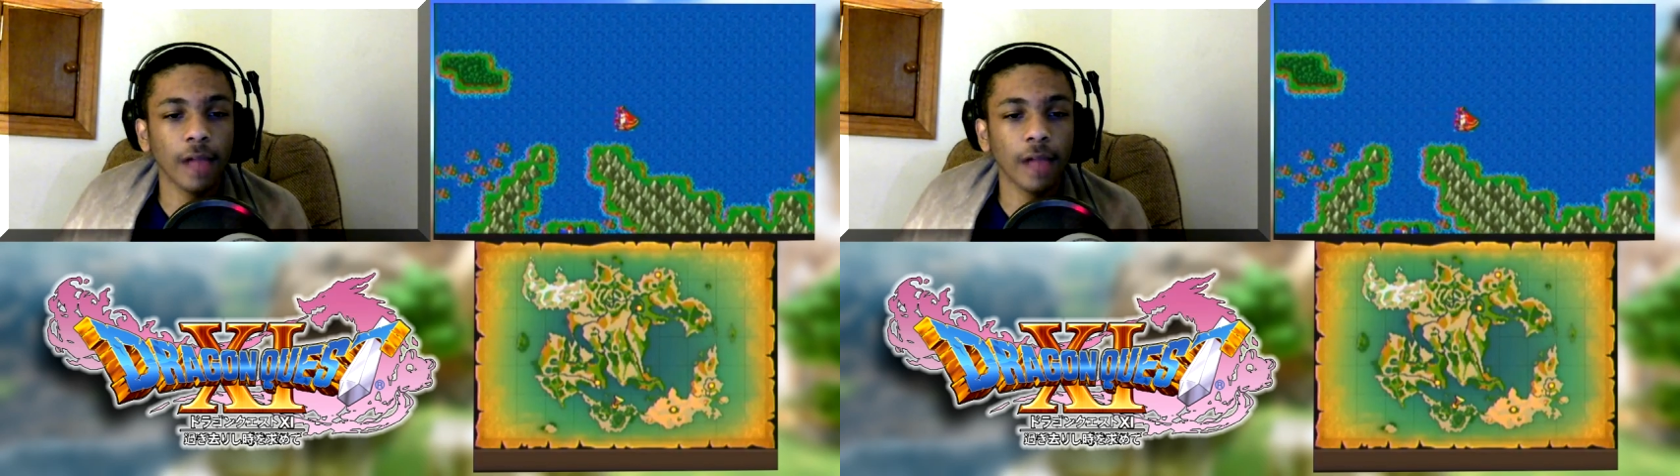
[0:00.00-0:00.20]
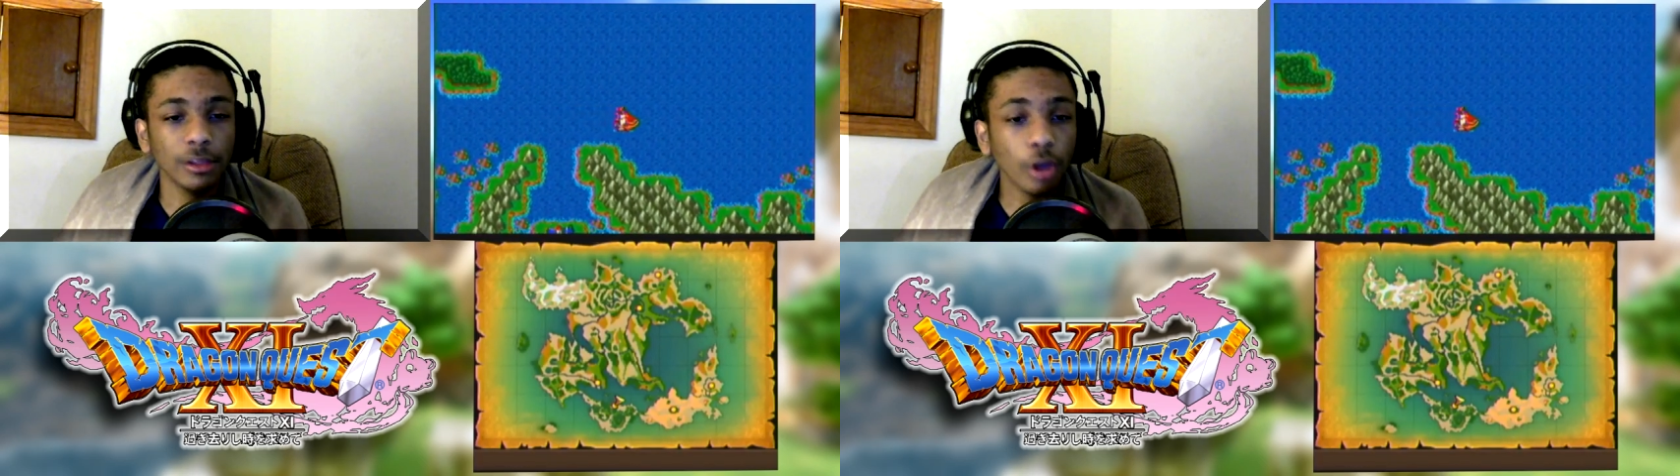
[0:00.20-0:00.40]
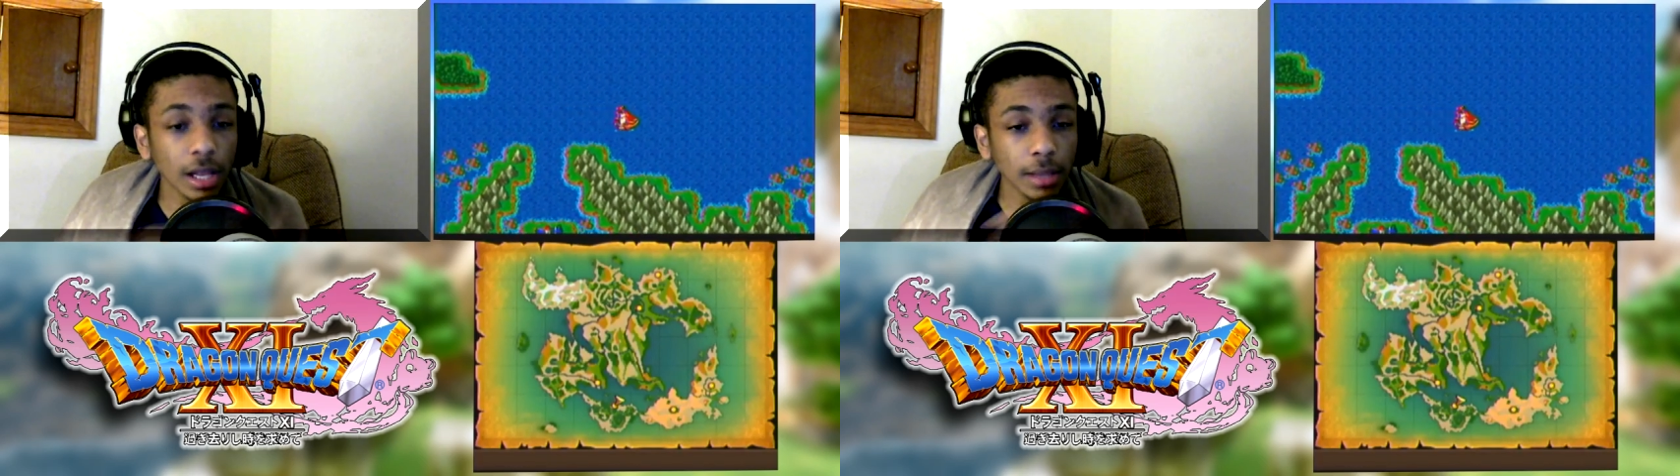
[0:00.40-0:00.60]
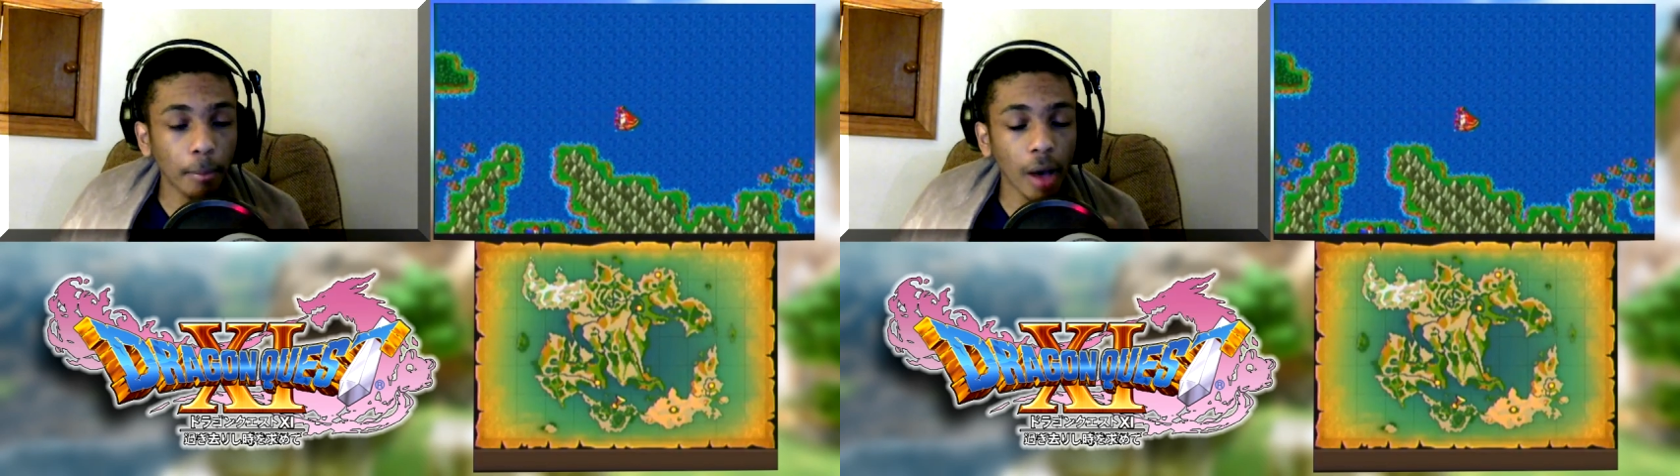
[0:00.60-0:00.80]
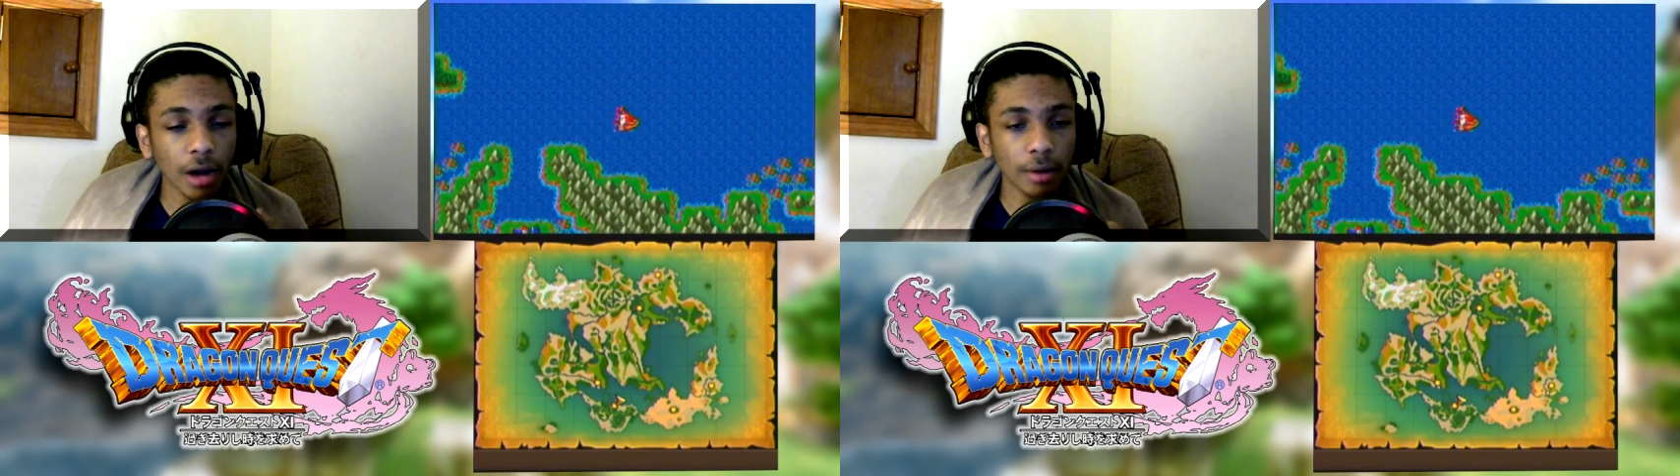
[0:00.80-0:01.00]
and look at
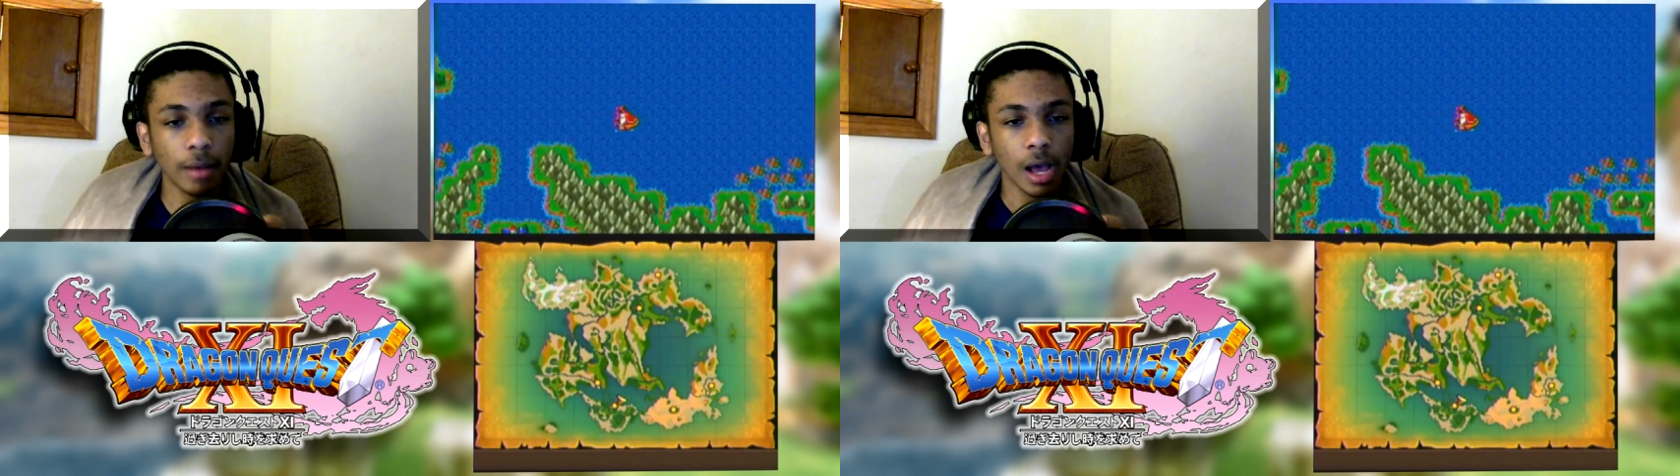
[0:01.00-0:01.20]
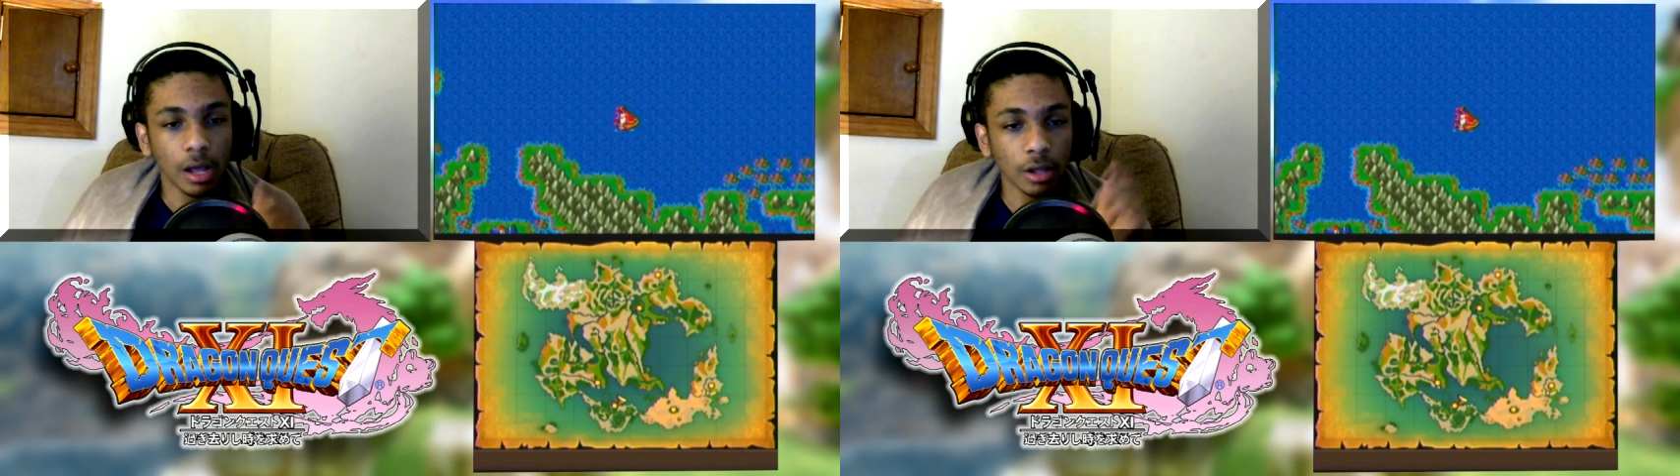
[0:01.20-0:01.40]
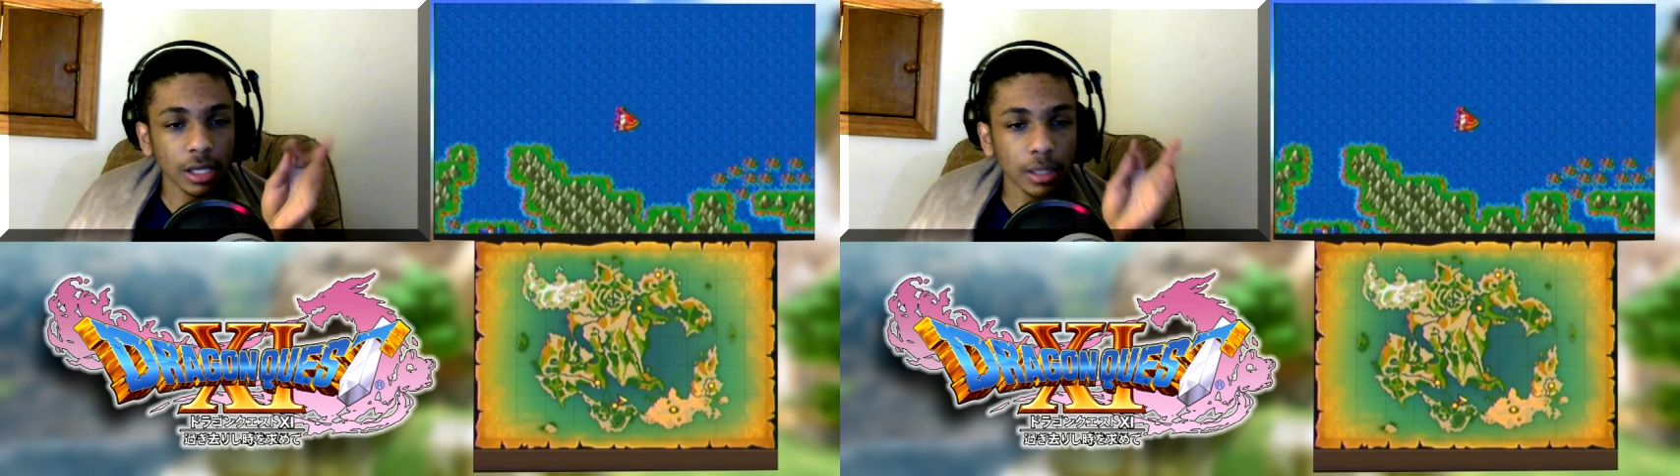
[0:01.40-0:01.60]
the bottom